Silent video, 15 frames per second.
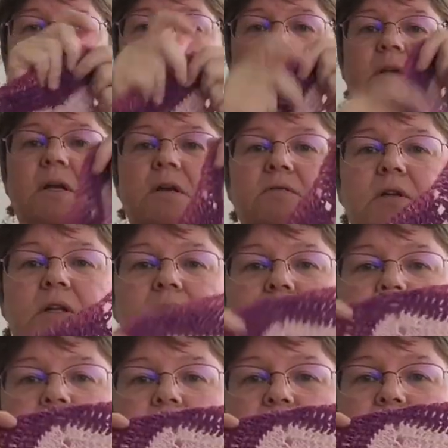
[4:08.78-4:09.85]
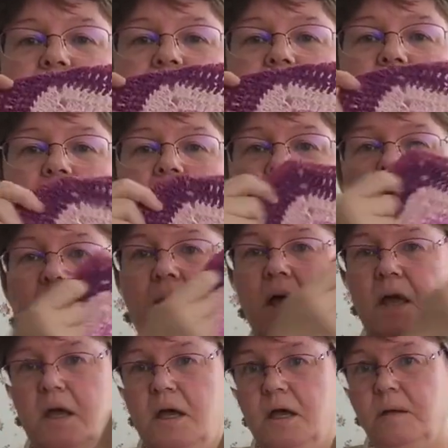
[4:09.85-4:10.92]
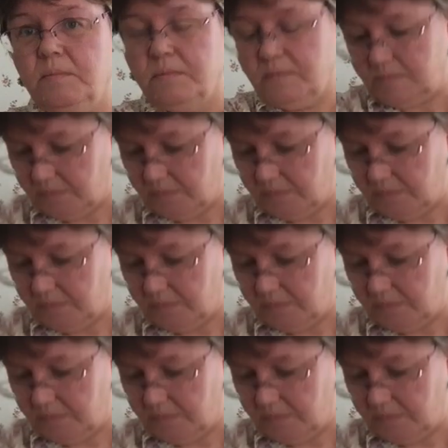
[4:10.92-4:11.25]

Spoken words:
will be done eventually, and